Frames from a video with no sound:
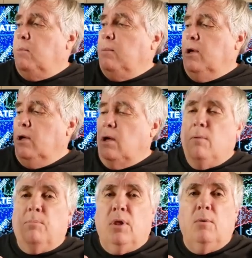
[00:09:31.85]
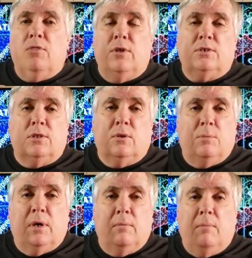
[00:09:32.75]
Maybe I'll play with this a little
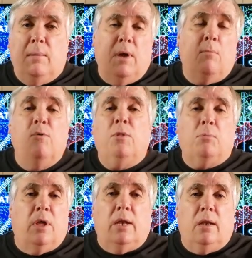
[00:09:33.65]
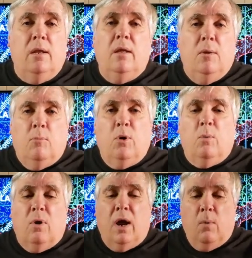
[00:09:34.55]
bit. Maybe I'll move the planet, put it
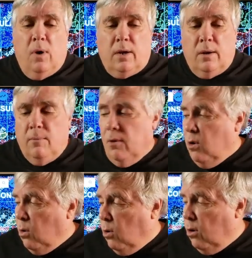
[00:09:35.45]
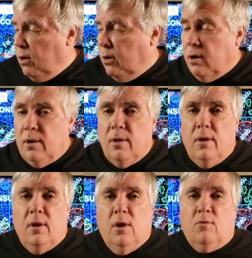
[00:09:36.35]
where I want it. Or,
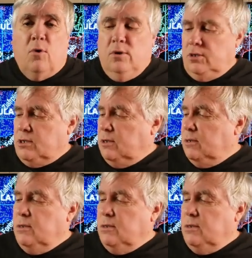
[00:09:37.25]
of course,